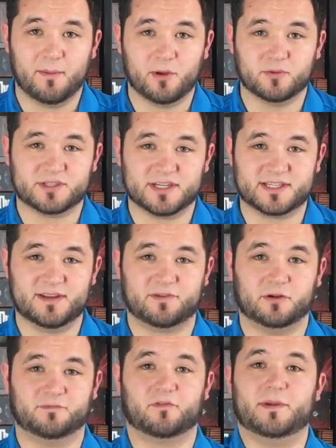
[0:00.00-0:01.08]
It was just
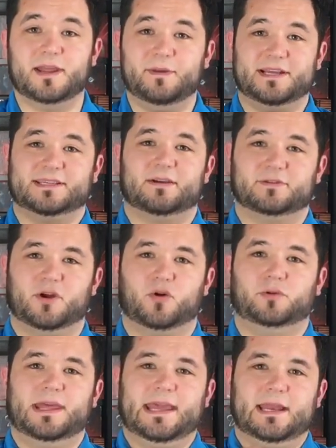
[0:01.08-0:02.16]
difficult for me because I was
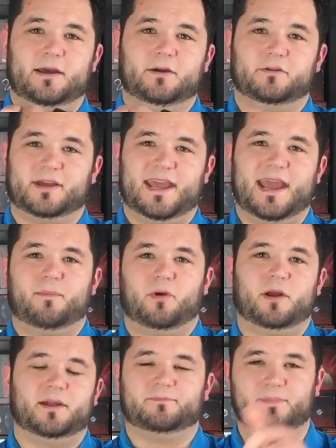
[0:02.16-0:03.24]
holding it under the
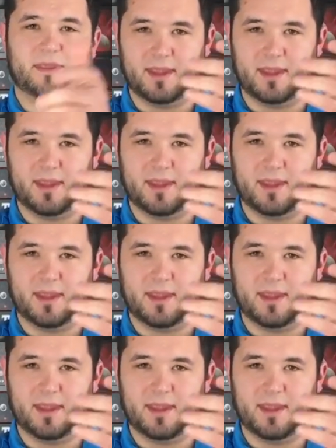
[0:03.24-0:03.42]
camera and